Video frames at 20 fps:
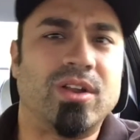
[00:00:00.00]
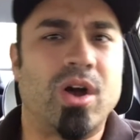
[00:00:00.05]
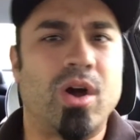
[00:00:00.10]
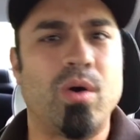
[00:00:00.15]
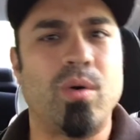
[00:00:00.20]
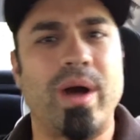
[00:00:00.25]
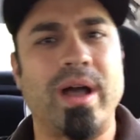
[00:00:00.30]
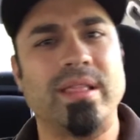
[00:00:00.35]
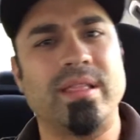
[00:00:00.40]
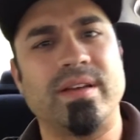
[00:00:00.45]

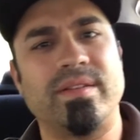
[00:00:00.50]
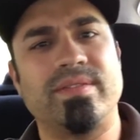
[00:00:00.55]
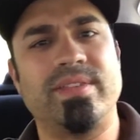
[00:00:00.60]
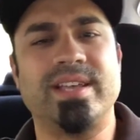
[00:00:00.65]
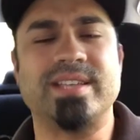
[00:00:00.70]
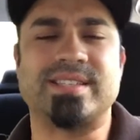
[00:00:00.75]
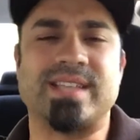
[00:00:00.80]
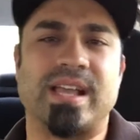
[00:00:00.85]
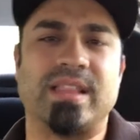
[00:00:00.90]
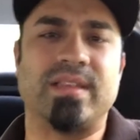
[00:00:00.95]
Oh, I love
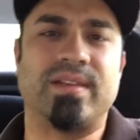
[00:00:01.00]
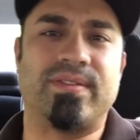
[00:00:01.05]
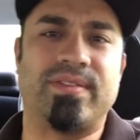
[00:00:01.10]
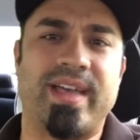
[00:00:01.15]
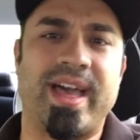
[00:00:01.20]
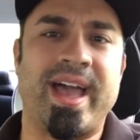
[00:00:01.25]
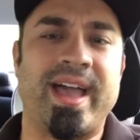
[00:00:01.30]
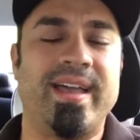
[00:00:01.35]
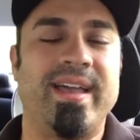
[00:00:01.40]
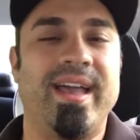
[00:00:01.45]
this. I love
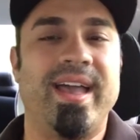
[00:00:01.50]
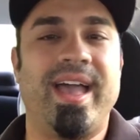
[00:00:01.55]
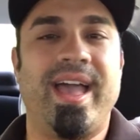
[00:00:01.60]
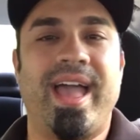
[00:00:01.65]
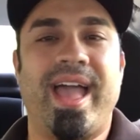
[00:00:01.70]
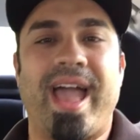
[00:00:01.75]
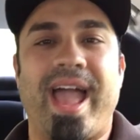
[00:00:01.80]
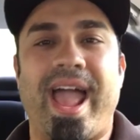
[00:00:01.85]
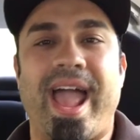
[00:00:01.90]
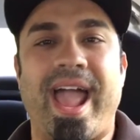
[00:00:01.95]
that.
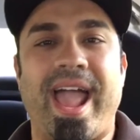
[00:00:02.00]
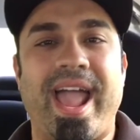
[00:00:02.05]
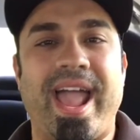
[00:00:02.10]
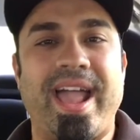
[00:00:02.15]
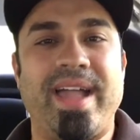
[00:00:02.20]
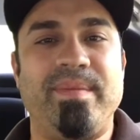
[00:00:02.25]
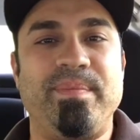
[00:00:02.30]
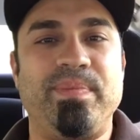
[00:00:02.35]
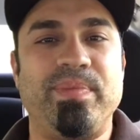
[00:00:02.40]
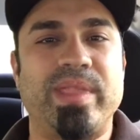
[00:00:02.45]

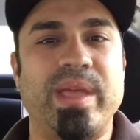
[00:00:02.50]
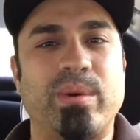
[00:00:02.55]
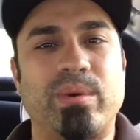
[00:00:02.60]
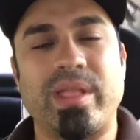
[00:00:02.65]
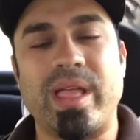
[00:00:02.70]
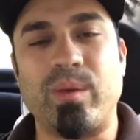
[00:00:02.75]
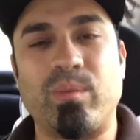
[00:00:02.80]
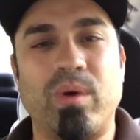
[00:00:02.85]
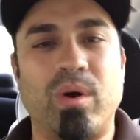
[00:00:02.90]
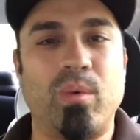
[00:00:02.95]
And they were
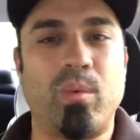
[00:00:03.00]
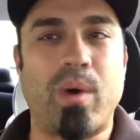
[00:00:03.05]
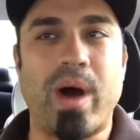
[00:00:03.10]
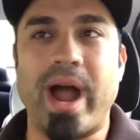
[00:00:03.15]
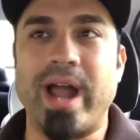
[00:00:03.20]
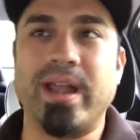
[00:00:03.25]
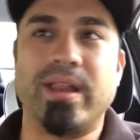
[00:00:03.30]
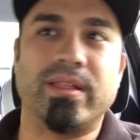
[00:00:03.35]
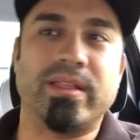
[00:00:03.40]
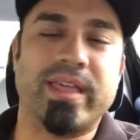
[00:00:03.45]
like, well,
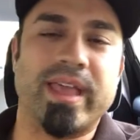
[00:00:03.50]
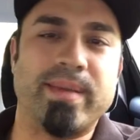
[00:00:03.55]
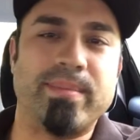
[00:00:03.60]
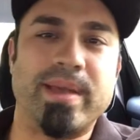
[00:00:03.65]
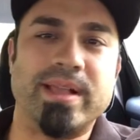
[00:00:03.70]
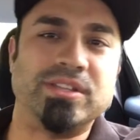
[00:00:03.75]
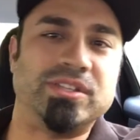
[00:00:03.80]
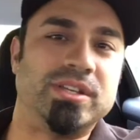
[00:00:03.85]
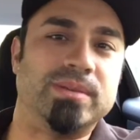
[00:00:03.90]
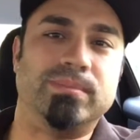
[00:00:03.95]
why do they
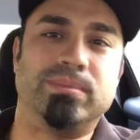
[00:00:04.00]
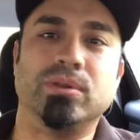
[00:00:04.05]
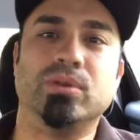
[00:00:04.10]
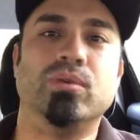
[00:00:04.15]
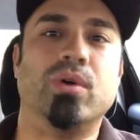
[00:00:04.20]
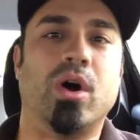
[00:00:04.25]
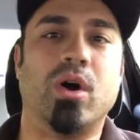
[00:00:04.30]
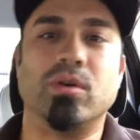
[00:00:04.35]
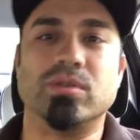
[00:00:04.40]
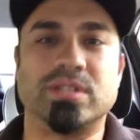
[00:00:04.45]
mention
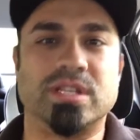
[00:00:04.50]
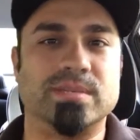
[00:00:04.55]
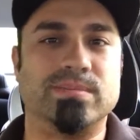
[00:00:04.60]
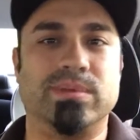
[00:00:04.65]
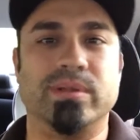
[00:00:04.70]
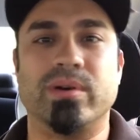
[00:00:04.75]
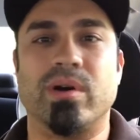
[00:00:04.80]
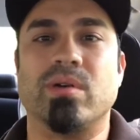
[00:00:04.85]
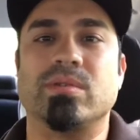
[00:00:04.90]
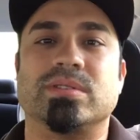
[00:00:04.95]
Bluehost? Because
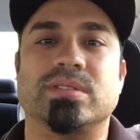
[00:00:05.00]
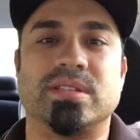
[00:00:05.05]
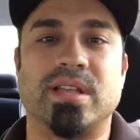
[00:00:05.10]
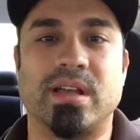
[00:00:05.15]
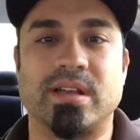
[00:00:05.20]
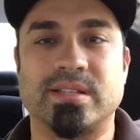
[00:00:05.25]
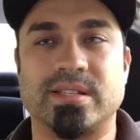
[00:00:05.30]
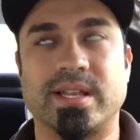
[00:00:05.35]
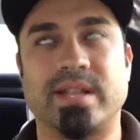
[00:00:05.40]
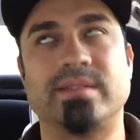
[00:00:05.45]
Bluehost
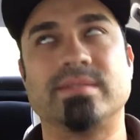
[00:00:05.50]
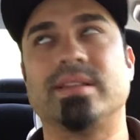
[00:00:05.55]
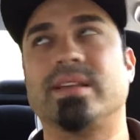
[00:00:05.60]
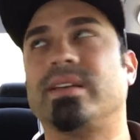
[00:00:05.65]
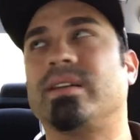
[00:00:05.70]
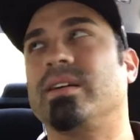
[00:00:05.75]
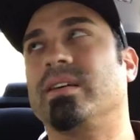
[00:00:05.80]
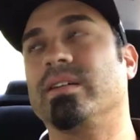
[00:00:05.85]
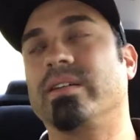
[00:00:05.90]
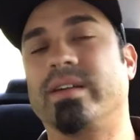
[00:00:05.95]
sucks. And I was
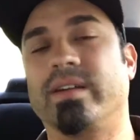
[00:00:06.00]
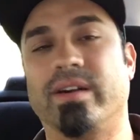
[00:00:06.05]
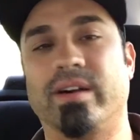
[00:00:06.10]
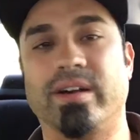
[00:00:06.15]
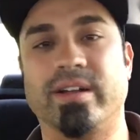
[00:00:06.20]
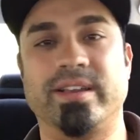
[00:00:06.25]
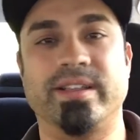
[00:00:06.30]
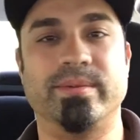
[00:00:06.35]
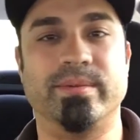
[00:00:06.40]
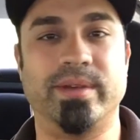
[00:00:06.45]
like, oh,
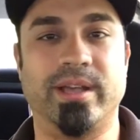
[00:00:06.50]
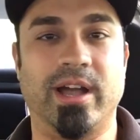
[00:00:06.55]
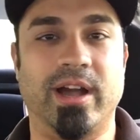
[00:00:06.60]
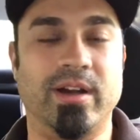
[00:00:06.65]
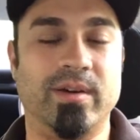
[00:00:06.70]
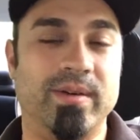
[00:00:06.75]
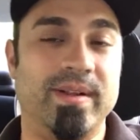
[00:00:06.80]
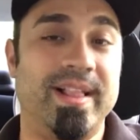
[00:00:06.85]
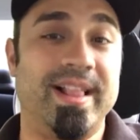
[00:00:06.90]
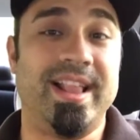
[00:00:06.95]
God, here we
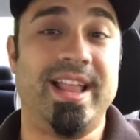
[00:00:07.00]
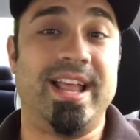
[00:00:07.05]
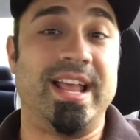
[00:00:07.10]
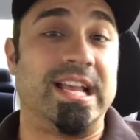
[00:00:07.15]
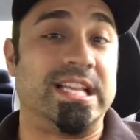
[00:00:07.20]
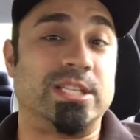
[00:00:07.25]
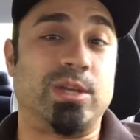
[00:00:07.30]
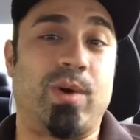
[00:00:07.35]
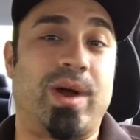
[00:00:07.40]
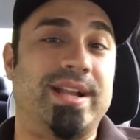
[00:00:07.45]
go.
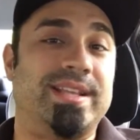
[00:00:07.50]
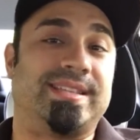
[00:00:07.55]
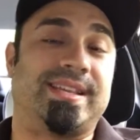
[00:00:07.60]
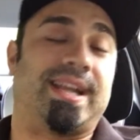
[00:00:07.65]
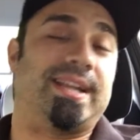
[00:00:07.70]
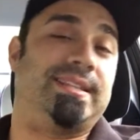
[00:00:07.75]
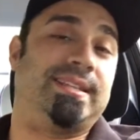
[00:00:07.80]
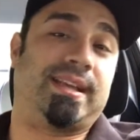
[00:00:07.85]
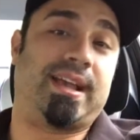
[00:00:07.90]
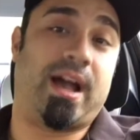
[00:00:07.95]
So I
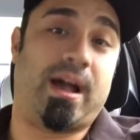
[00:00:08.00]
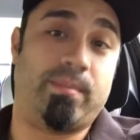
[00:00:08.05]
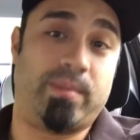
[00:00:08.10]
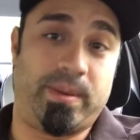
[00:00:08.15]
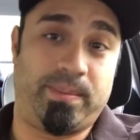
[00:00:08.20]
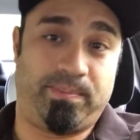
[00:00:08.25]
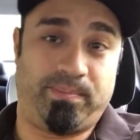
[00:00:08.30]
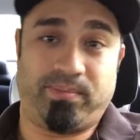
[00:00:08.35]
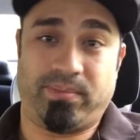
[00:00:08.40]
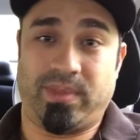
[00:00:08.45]
decided to
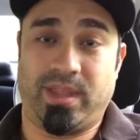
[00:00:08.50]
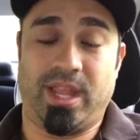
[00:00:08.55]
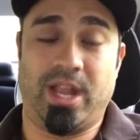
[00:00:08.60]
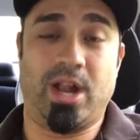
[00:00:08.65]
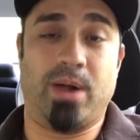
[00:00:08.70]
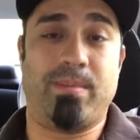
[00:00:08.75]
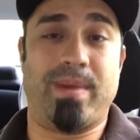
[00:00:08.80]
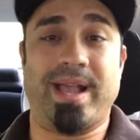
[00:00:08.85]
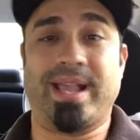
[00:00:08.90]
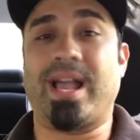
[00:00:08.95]
comment.
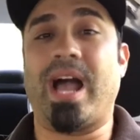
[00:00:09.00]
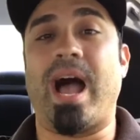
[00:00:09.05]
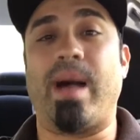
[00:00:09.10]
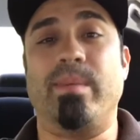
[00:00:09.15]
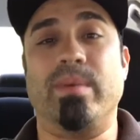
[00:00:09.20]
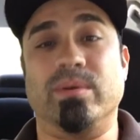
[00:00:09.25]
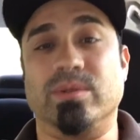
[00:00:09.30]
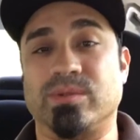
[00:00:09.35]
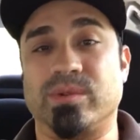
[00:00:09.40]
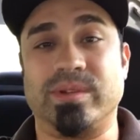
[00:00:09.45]
My
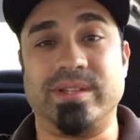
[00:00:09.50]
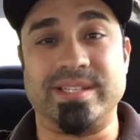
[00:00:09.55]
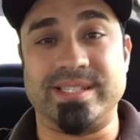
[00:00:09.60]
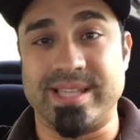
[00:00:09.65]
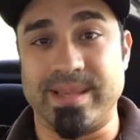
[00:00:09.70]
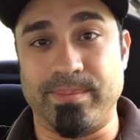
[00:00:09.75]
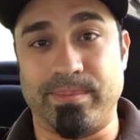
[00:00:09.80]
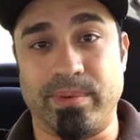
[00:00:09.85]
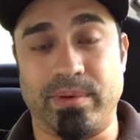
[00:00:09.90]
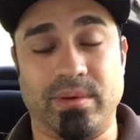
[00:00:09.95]
comment was really
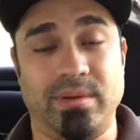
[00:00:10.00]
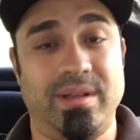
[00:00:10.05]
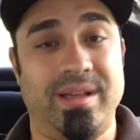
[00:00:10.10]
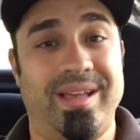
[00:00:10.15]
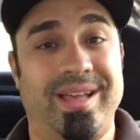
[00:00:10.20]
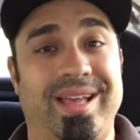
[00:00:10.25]
simple.